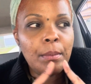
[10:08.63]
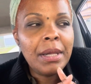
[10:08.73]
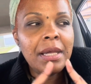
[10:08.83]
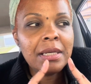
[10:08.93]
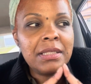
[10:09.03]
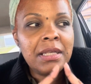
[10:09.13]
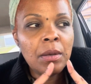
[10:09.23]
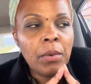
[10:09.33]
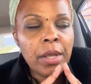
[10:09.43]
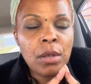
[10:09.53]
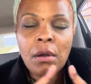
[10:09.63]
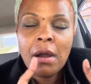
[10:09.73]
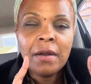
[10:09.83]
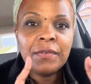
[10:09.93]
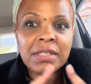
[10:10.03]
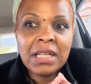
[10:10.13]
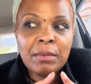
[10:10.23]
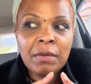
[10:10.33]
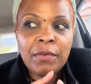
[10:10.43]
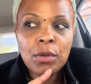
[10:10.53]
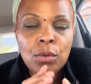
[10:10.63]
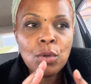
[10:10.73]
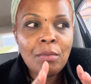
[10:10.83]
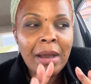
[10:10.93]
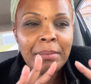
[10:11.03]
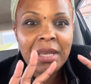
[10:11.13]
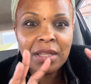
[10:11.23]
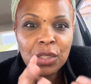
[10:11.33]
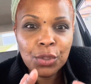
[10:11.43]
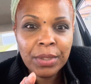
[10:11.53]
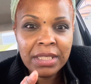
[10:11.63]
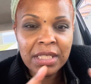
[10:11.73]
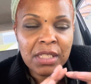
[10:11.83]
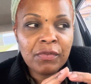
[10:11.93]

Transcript: Being content where you are. For some of you, you might be in the trenches.